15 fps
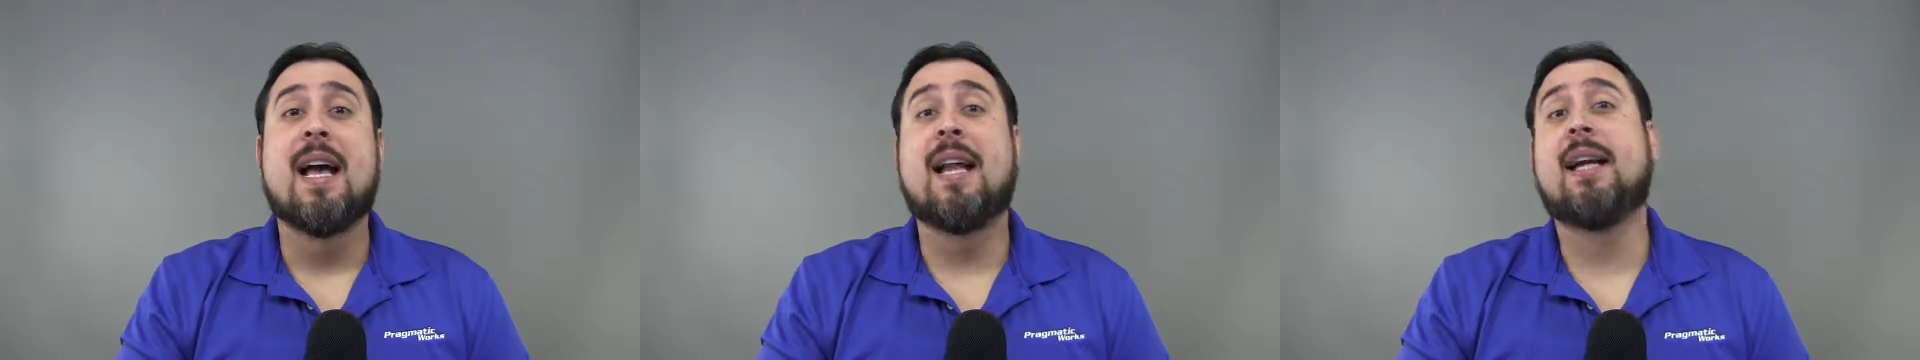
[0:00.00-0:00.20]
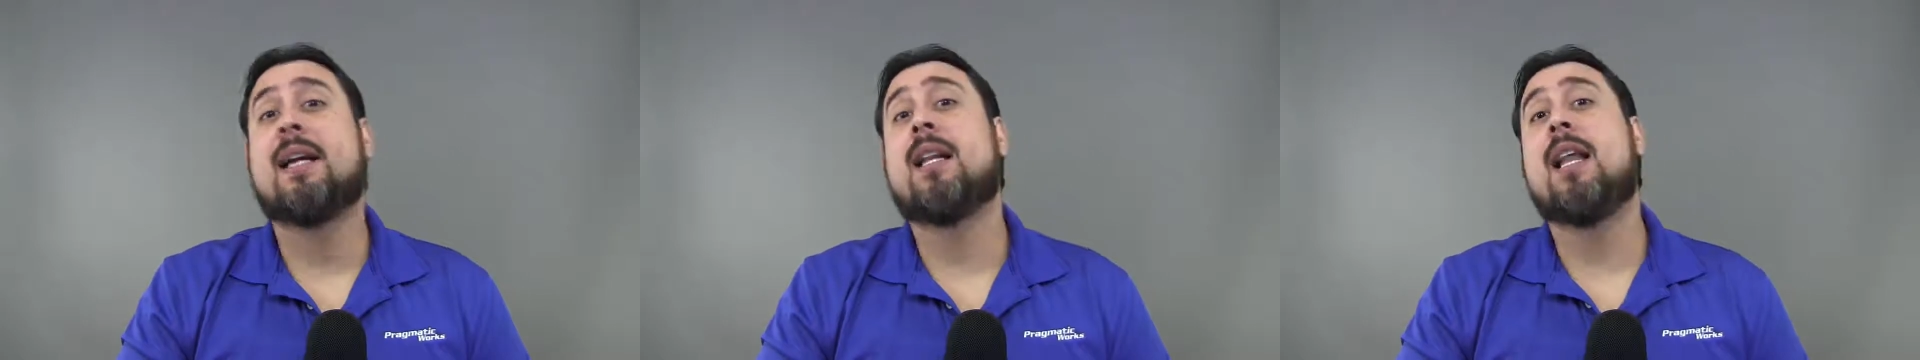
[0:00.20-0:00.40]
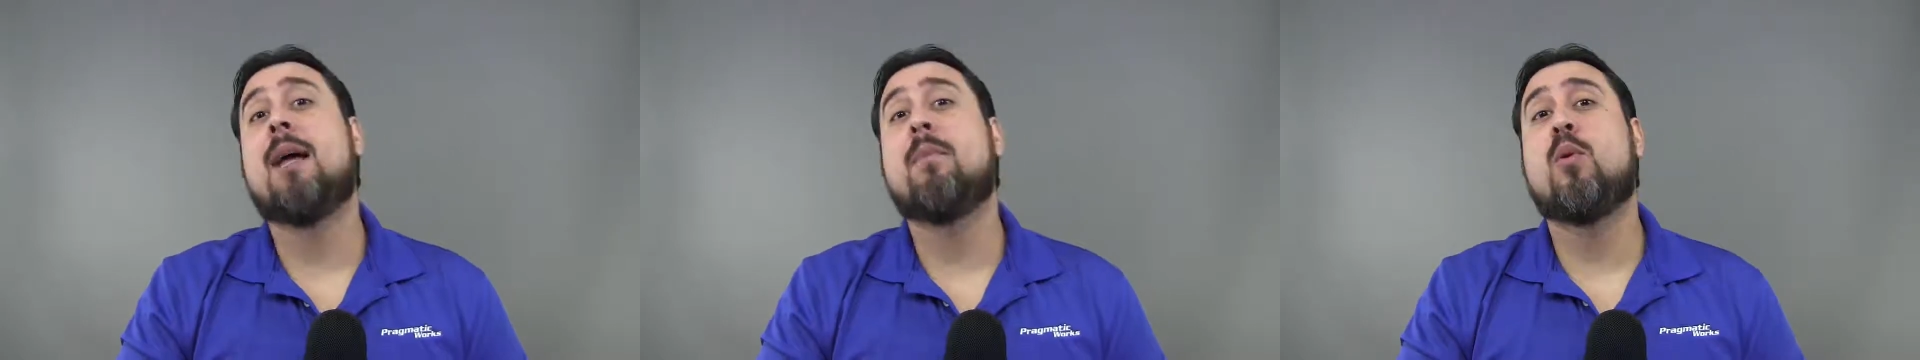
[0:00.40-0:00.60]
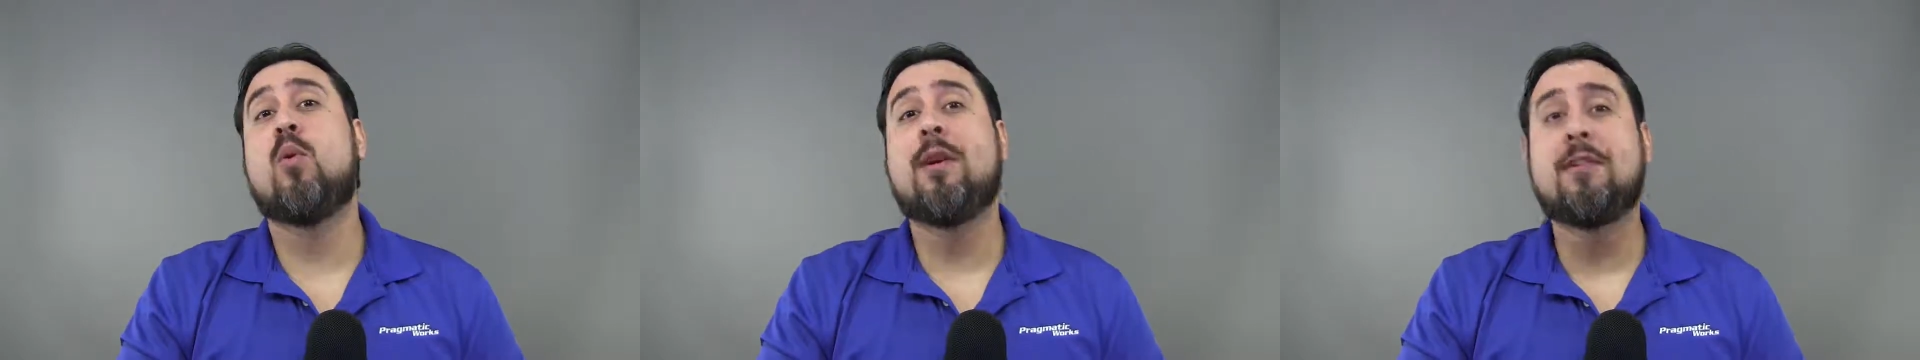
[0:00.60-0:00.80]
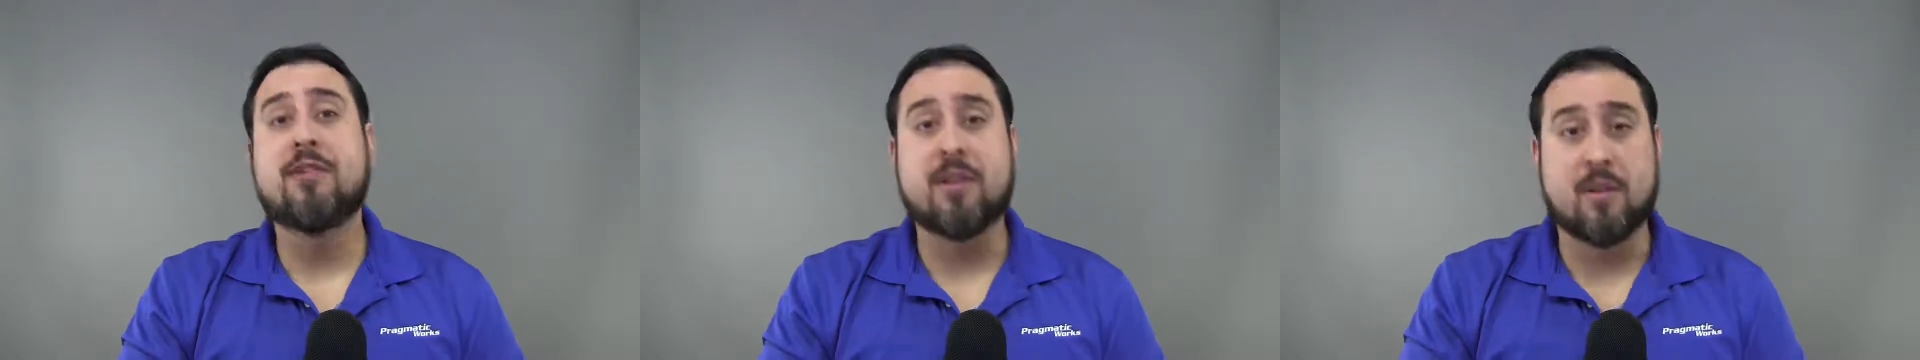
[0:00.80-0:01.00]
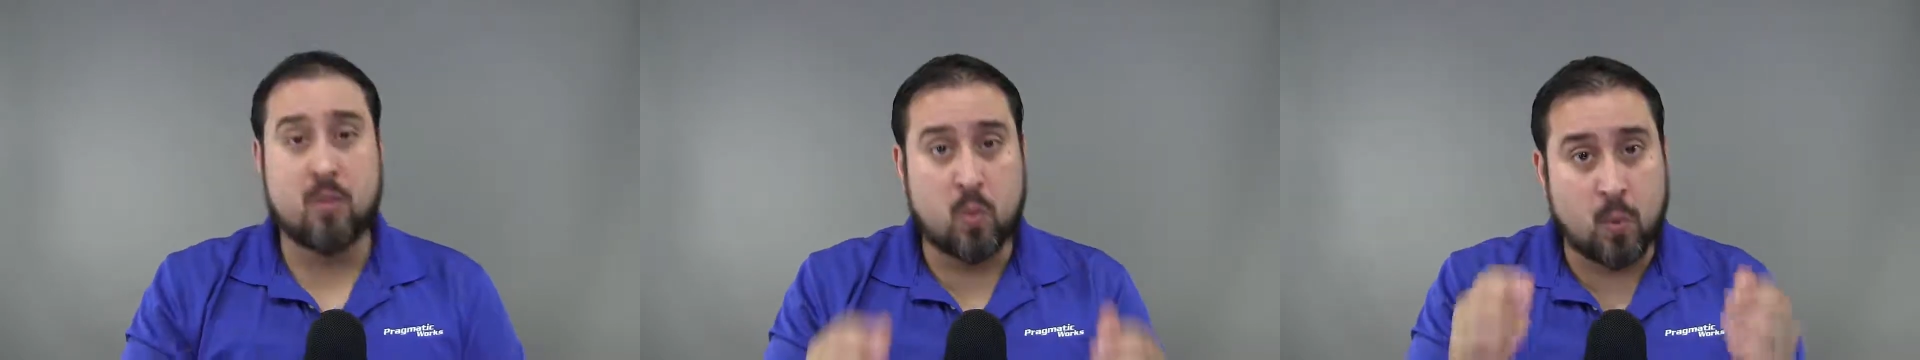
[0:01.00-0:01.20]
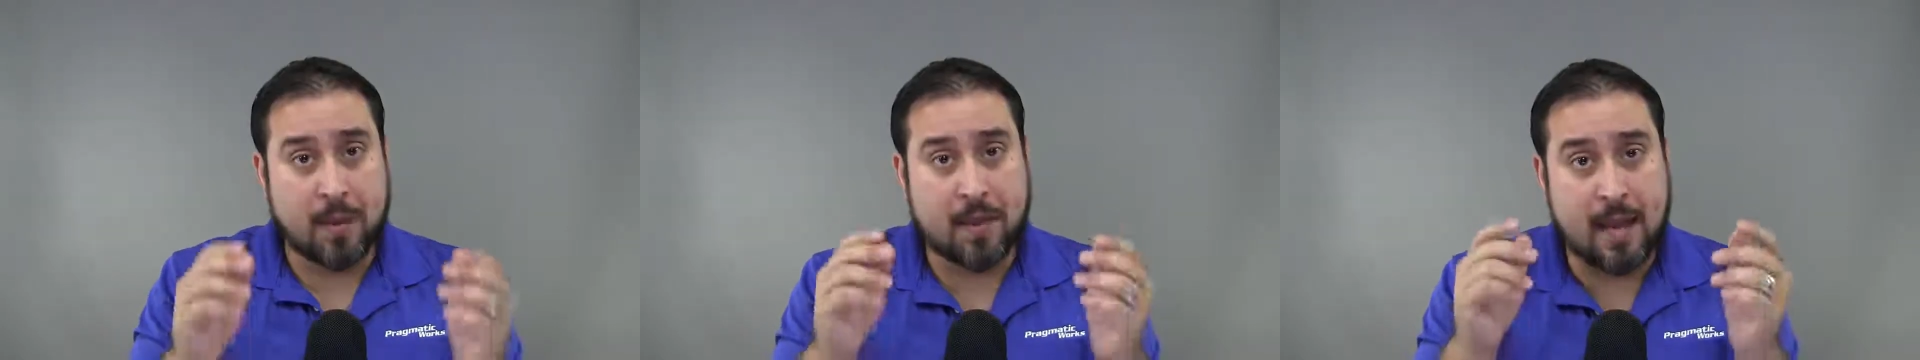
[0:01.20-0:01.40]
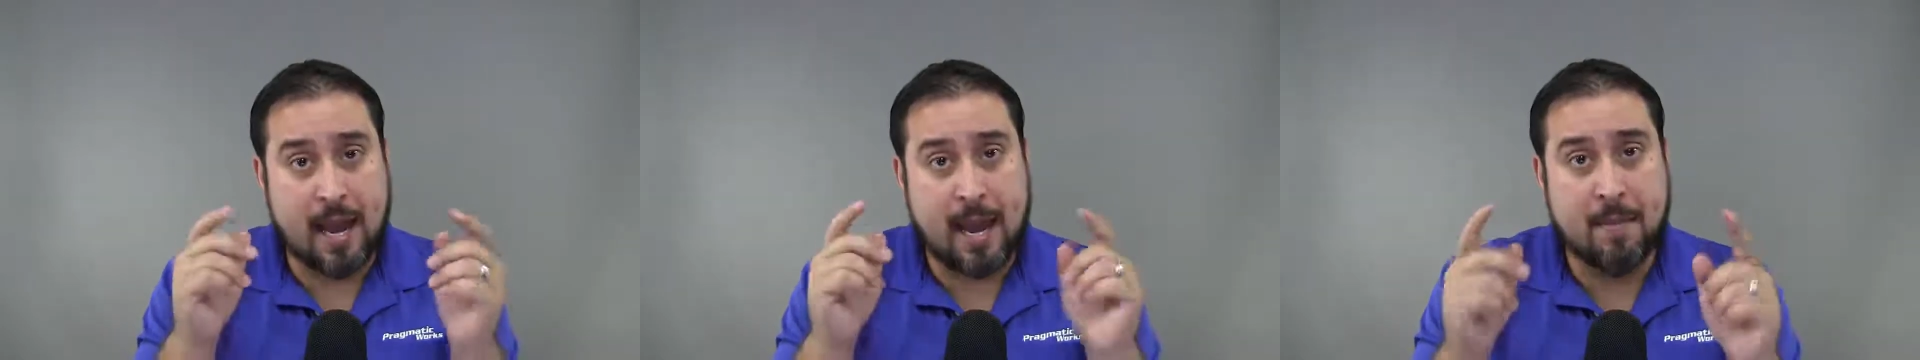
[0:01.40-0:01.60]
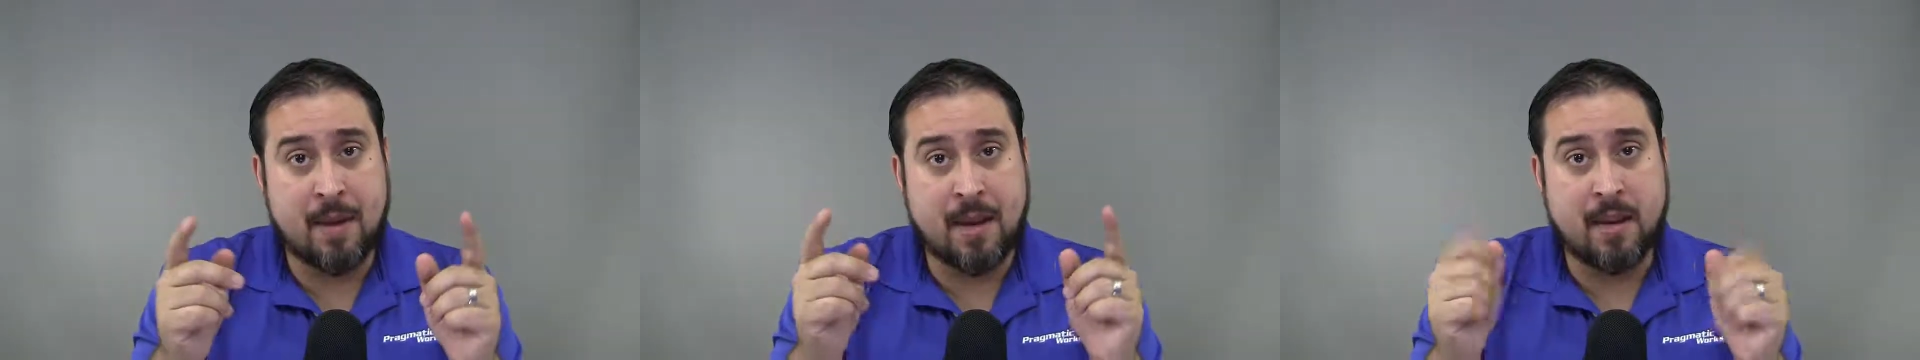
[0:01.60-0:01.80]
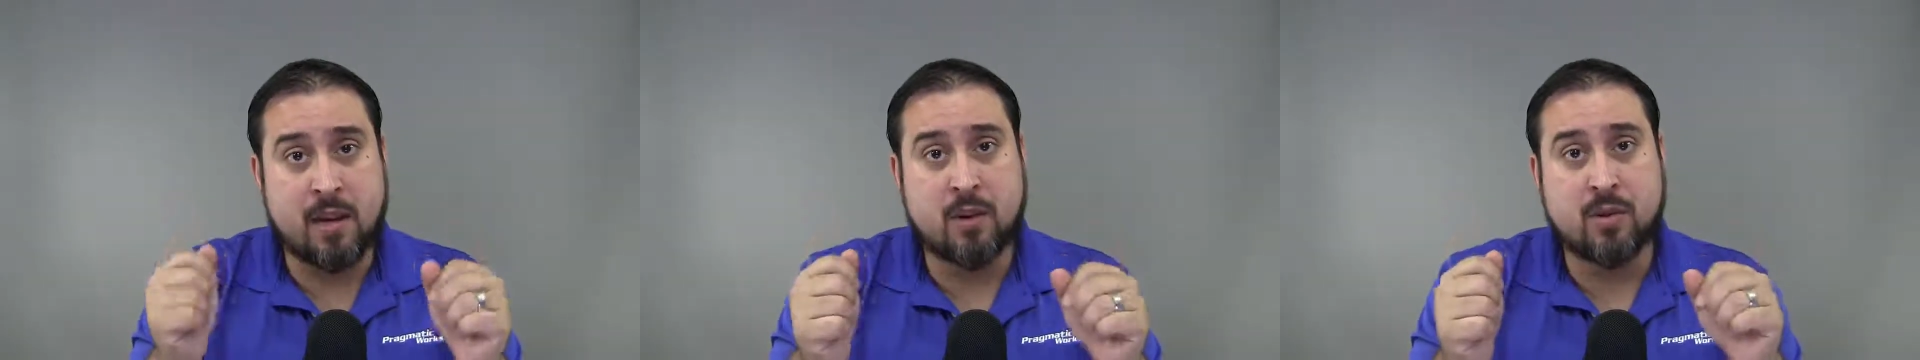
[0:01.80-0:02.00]
and in collaboration with
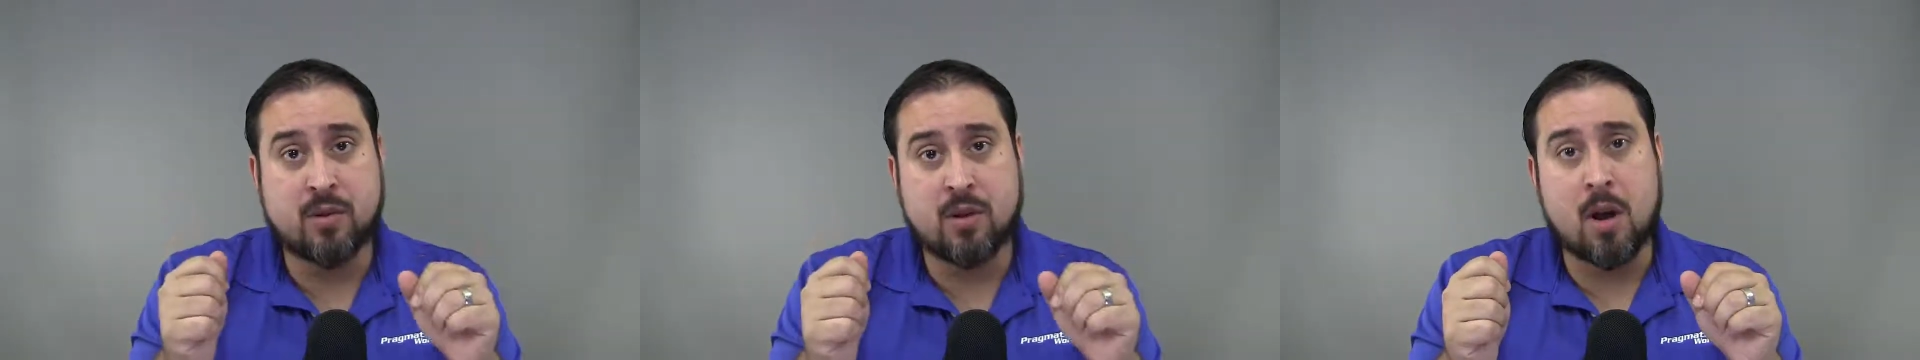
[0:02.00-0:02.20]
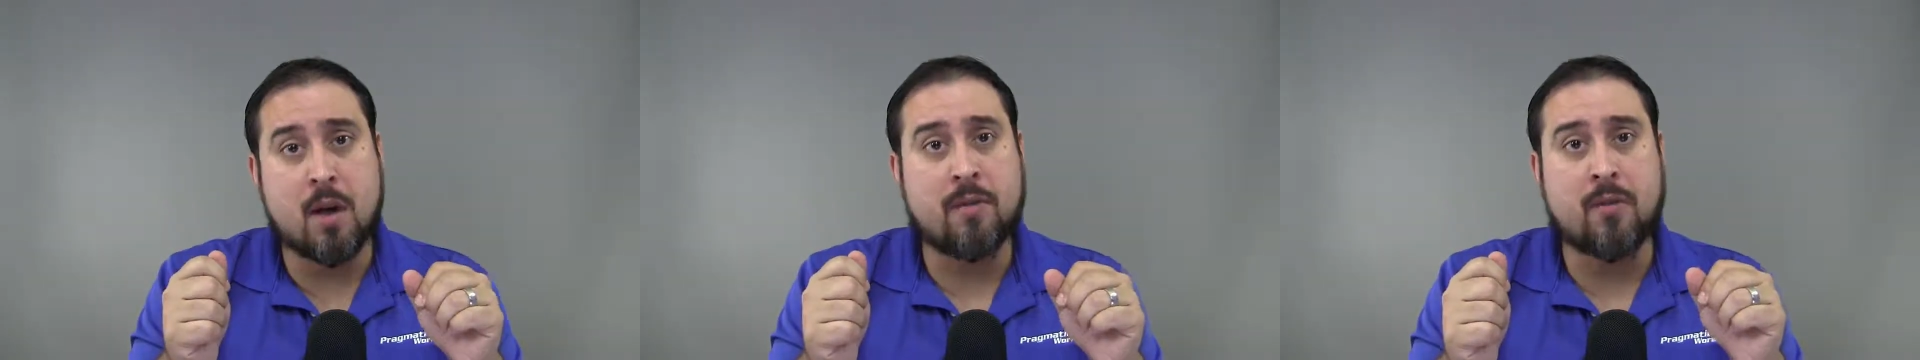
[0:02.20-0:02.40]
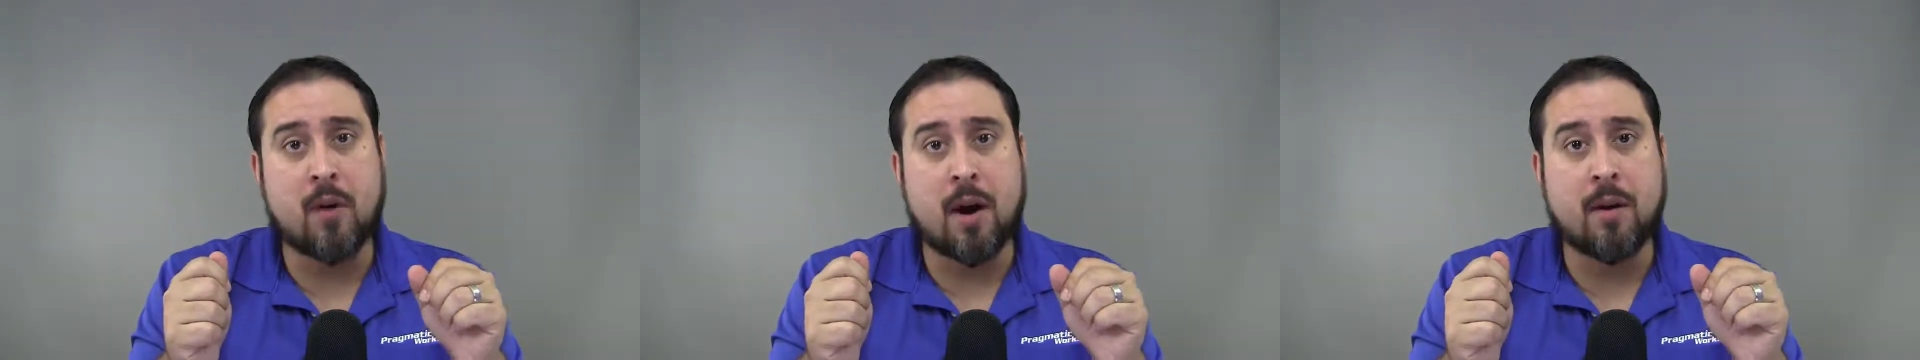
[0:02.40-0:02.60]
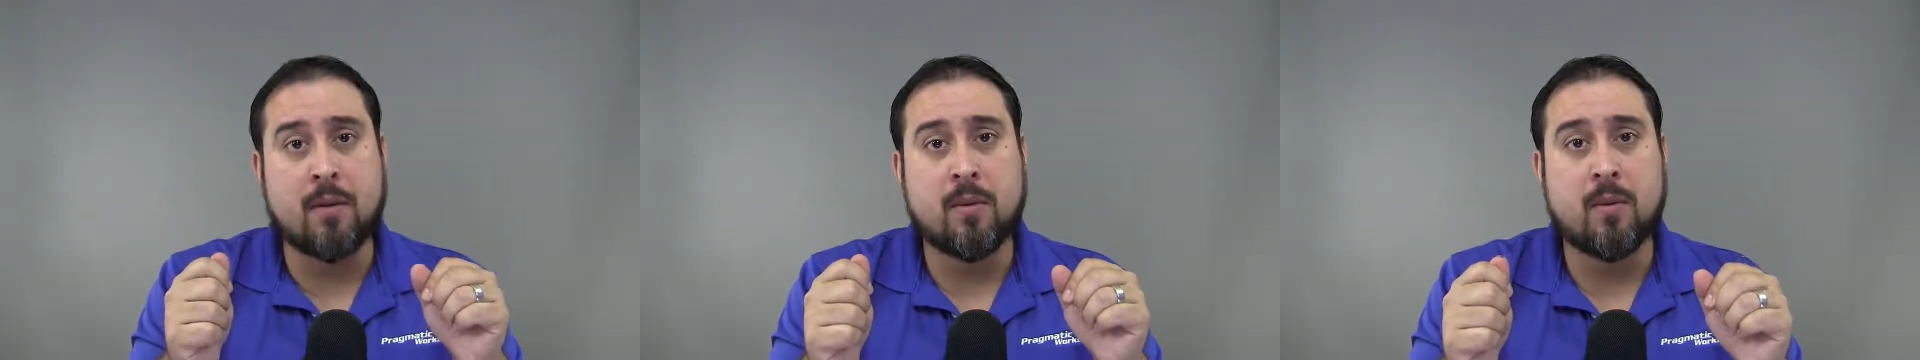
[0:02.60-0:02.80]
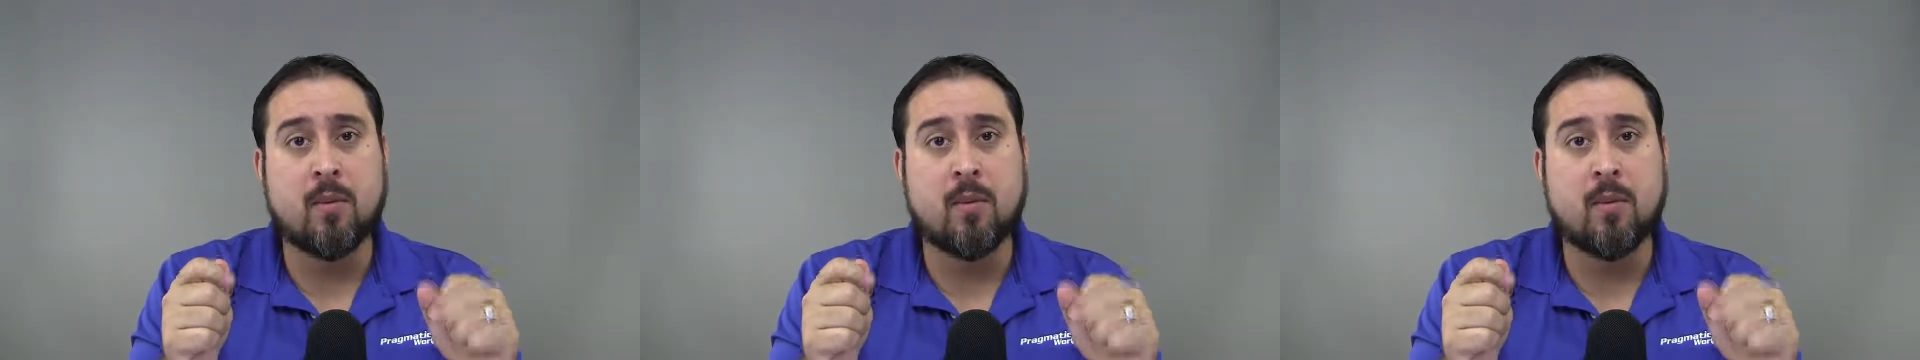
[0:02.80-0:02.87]
MAQ Software,